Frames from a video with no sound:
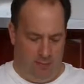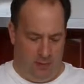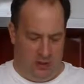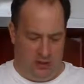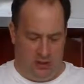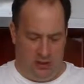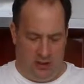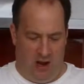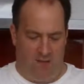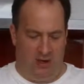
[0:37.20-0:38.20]
This is
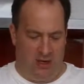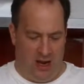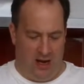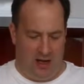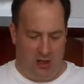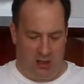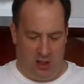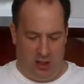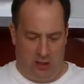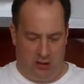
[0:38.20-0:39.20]
heavy gauge
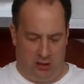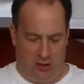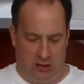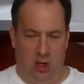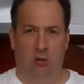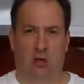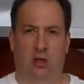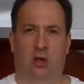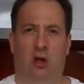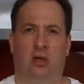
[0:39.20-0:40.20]
and it's
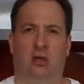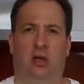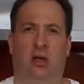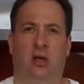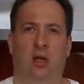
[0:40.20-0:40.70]
coated nicely,